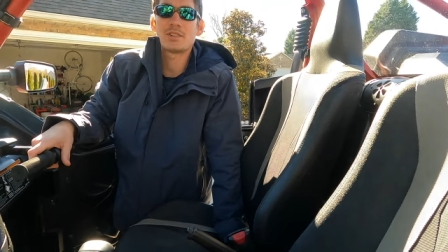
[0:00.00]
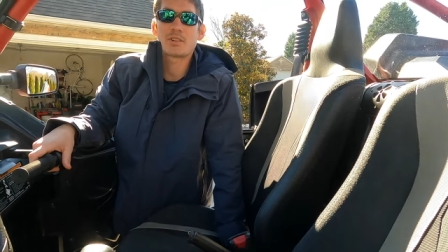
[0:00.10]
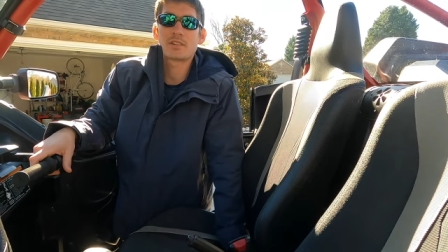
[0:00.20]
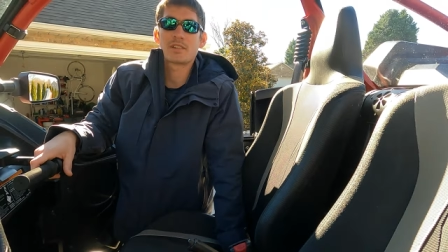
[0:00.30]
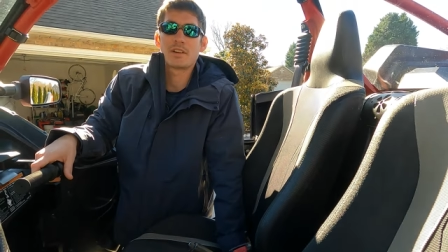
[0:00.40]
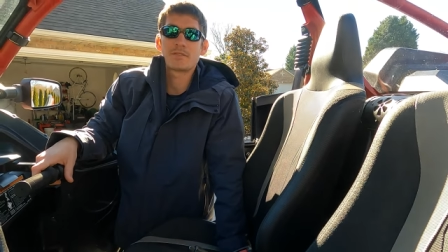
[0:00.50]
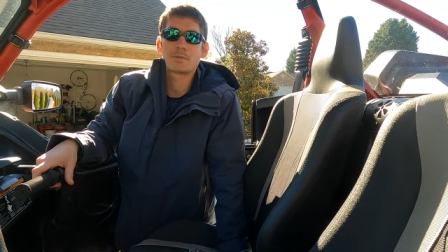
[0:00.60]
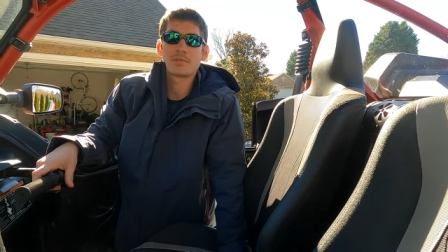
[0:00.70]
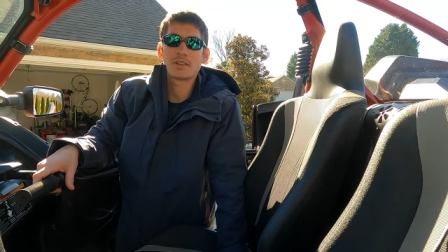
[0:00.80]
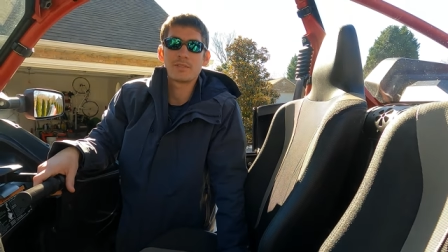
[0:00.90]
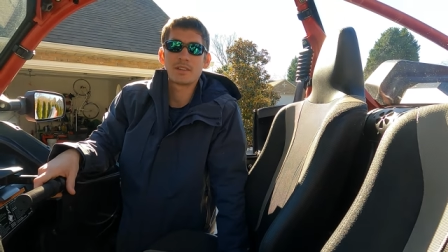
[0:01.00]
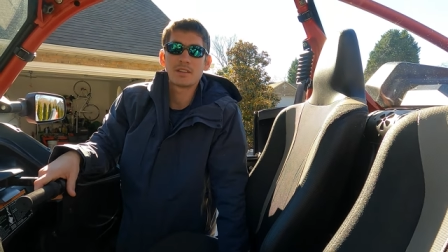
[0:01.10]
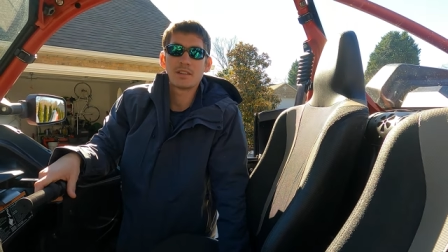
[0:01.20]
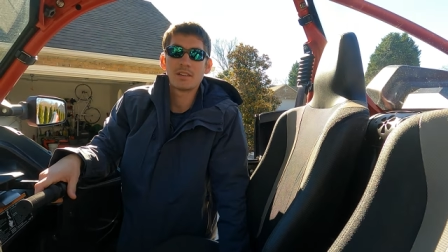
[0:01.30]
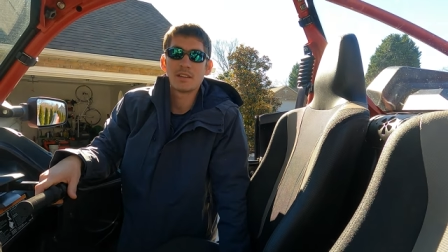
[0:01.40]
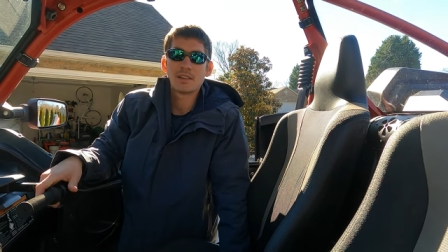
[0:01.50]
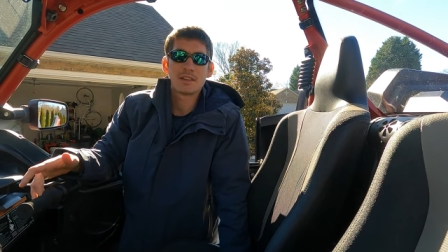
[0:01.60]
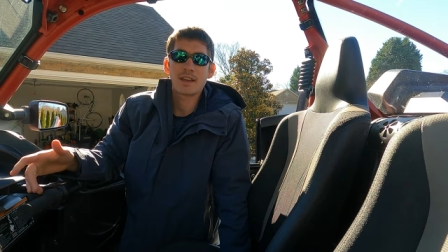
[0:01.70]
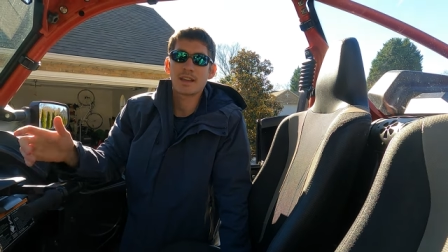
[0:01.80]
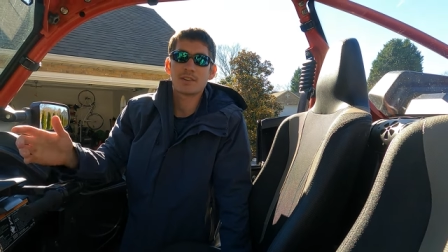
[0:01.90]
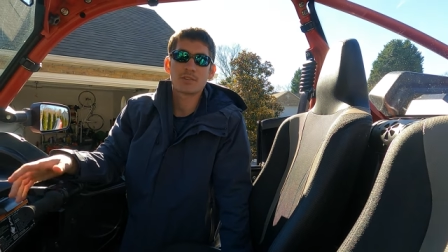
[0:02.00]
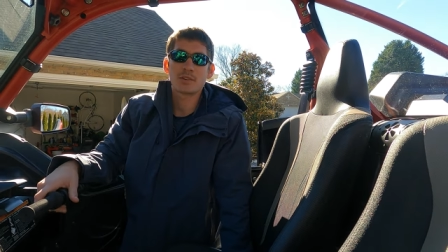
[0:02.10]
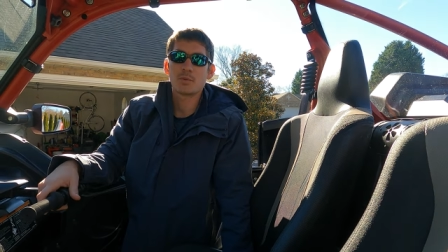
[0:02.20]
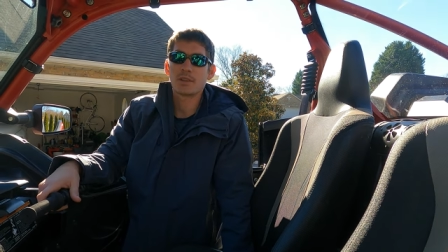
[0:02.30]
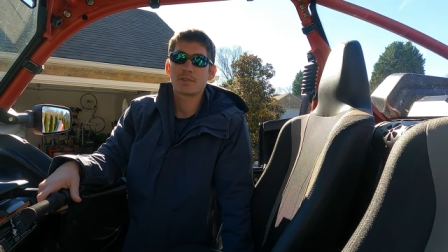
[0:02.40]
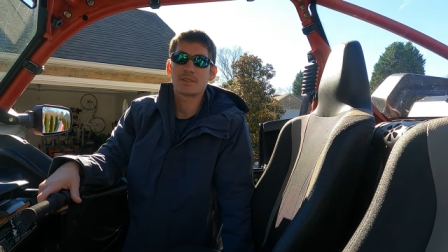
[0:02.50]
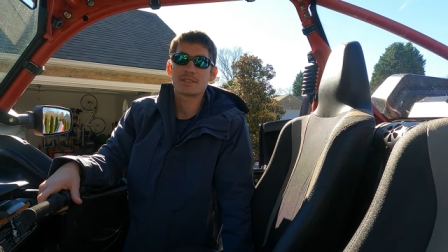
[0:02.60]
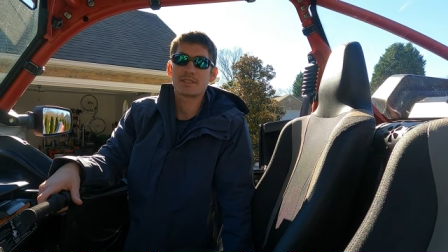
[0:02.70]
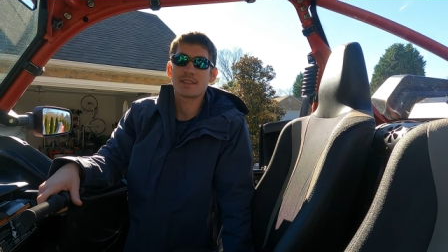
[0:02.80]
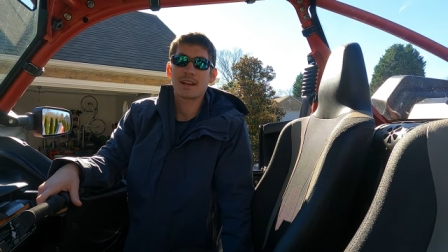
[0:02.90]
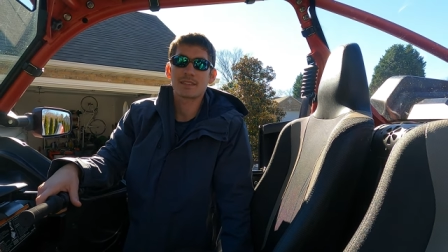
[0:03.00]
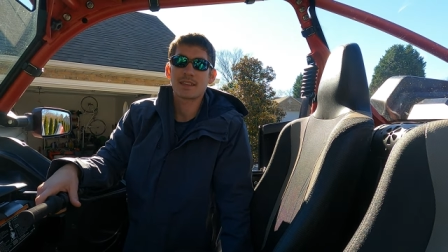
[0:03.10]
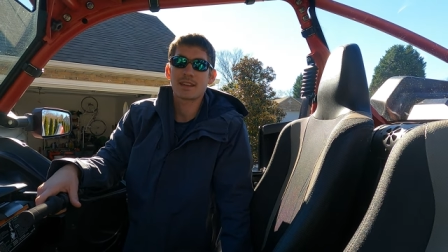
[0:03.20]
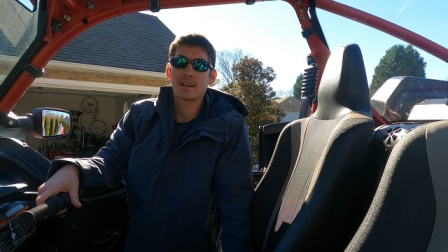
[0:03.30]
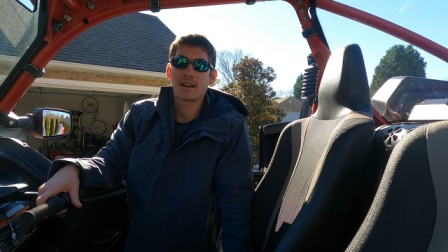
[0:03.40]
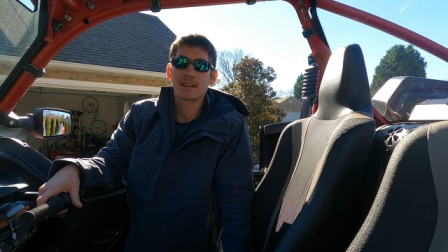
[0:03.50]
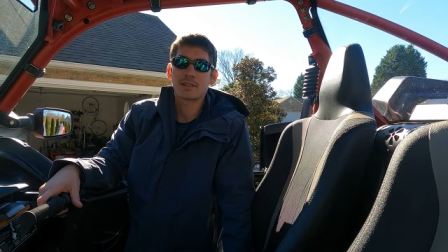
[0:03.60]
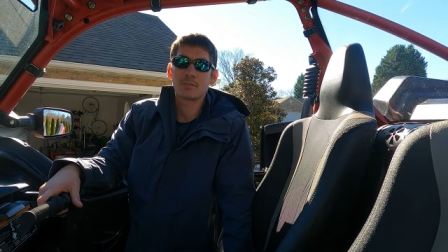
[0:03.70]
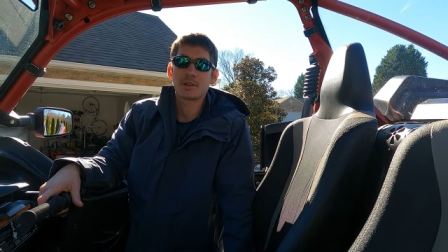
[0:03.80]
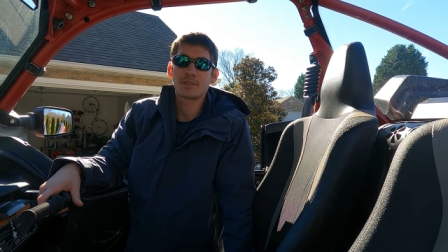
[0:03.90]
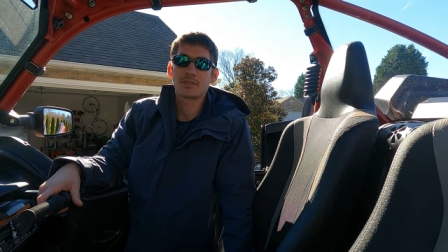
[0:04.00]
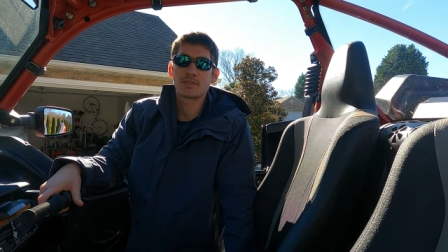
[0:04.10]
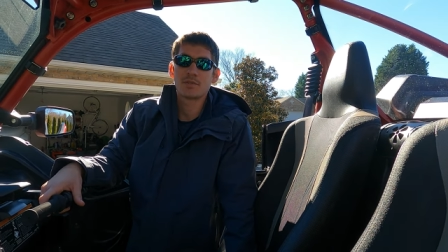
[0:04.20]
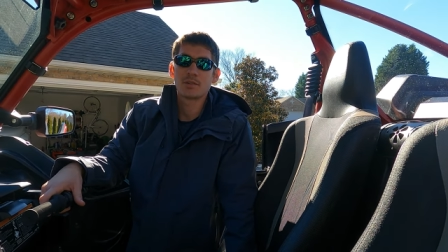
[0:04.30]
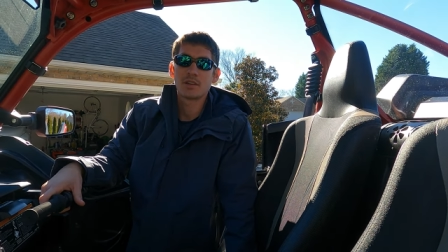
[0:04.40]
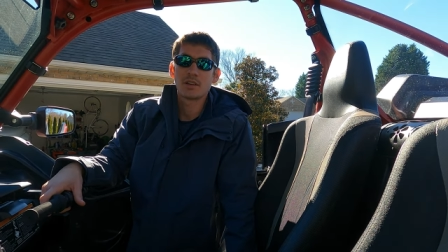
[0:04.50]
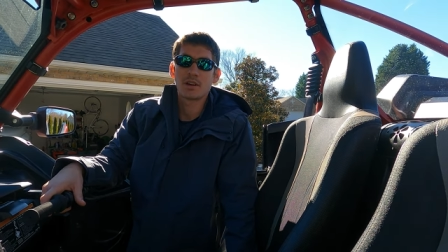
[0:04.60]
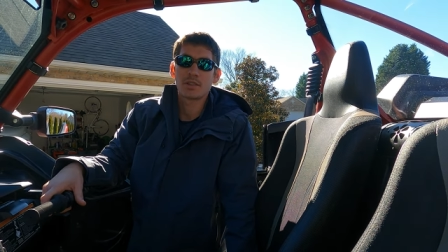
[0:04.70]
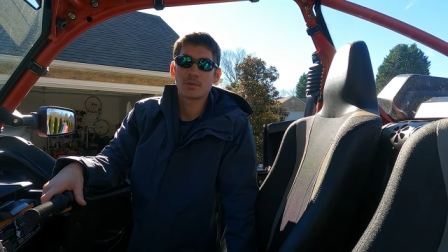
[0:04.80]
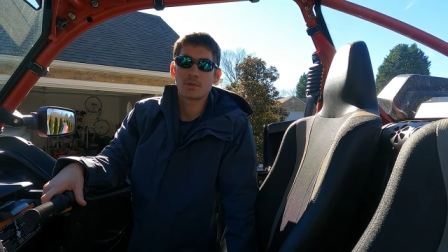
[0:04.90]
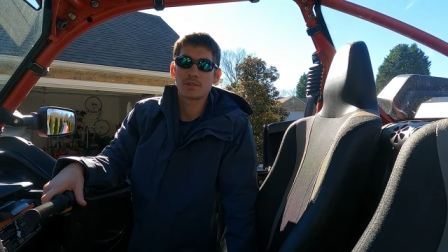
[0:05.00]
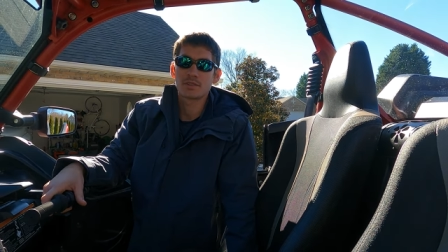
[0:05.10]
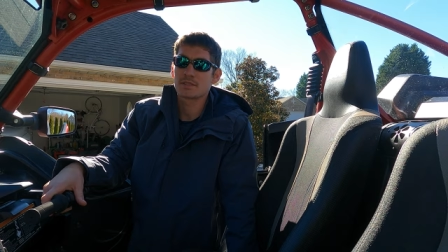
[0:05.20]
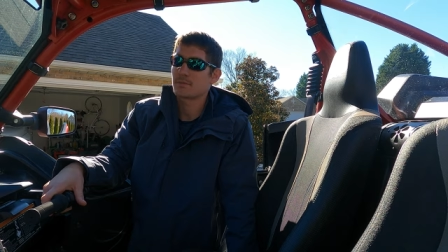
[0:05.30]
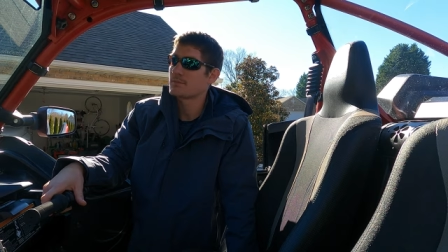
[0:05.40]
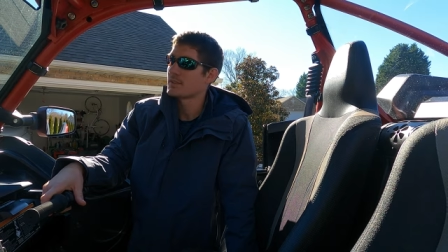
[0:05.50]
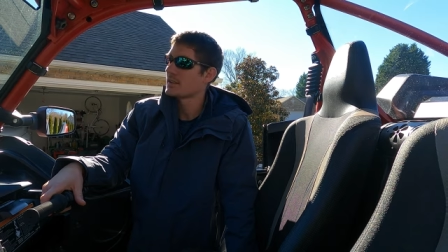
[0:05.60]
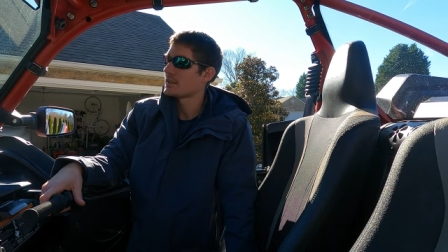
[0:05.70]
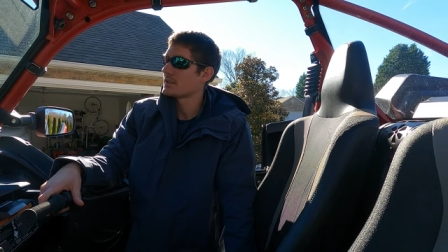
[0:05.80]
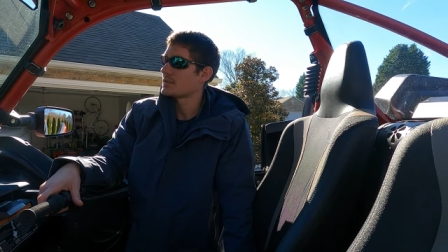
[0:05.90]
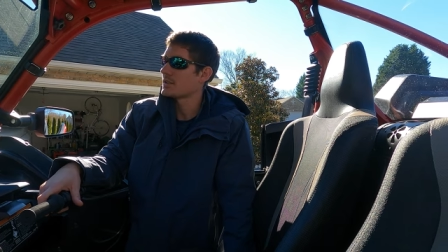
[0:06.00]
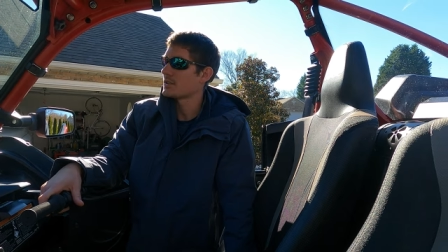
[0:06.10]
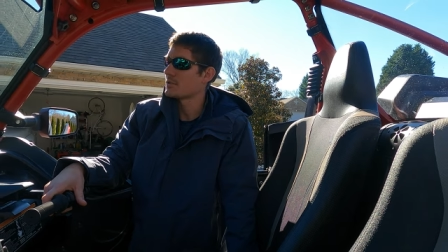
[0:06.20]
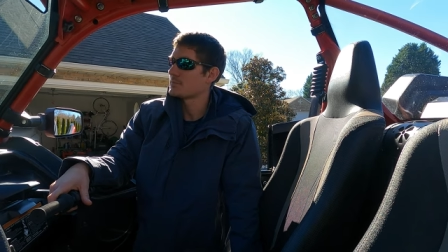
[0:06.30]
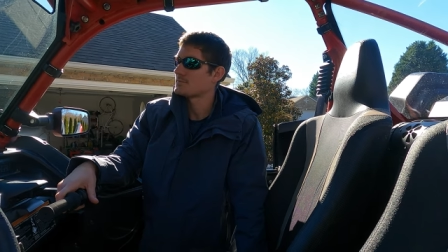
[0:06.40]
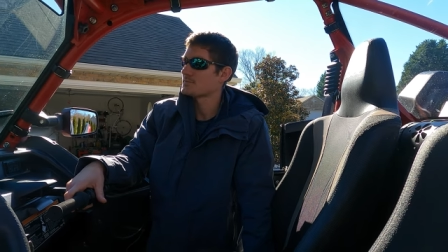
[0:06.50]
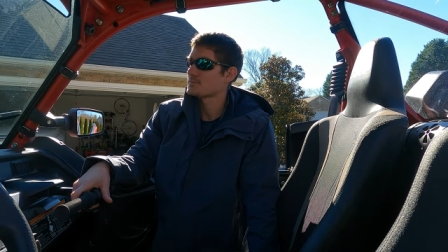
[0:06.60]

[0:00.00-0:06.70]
darn comfortable, even in 90 degree weather, it's not that hot compared mm -hmm. to mm-hmm. other ones. So. Yeah.